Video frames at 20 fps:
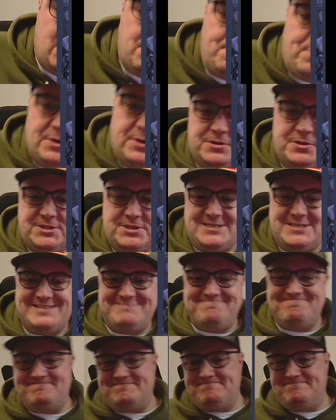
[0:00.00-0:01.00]
But
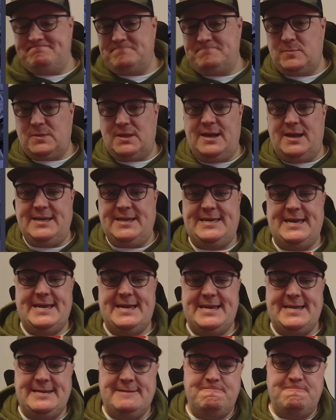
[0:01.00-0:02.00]

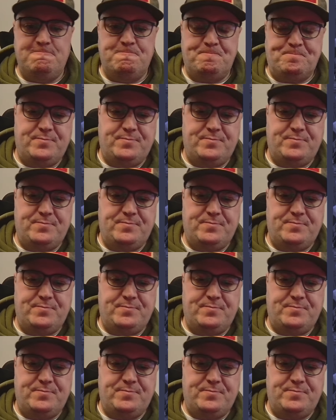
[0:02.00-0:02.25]
again,